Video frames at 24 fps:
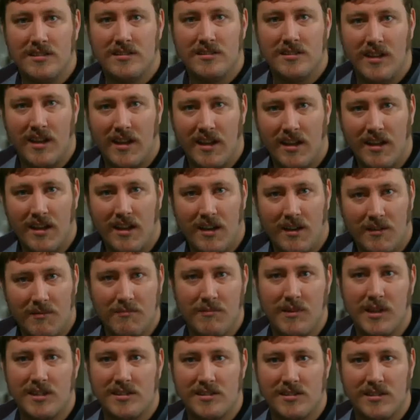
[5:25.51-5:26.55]
to help
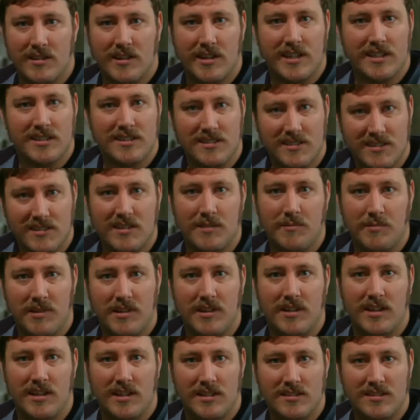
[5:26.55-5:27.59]
make sure he gets the sleep he
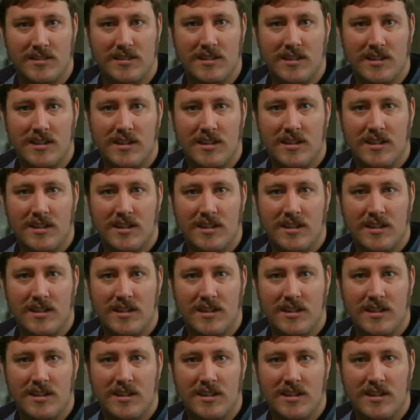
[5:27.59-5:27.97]
needs.